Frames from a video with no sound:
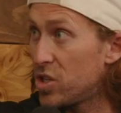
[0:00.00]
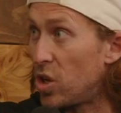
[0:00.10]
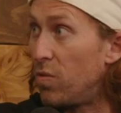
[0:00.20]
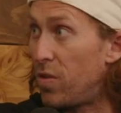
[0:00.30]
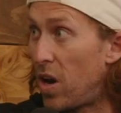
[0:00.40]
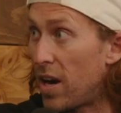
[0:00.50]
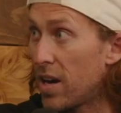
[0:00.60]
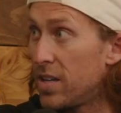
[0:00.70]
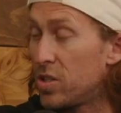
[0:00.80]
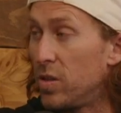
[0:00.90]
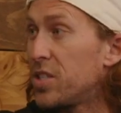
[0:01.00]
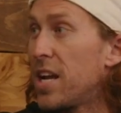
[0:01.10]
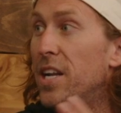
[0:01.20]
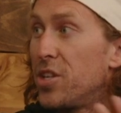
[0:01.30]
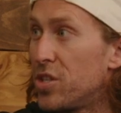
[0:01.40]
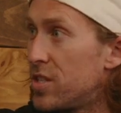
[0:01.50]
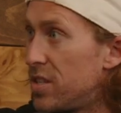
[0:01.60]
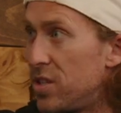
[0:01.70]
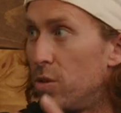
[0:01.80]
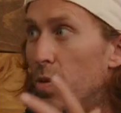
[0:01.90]
so far. So let's kind of
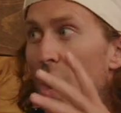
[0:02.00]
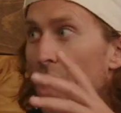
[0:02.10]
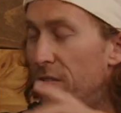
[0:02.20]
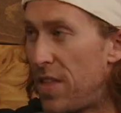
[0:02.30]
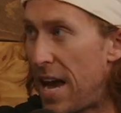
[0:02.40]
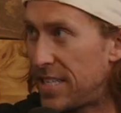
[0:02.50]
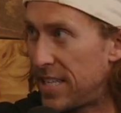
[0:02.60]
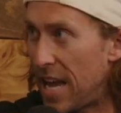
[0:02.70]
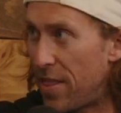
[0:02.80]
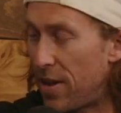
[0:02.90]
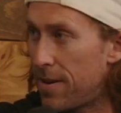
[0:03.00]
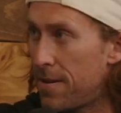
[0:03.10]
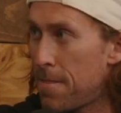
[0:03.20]
just do all of that together.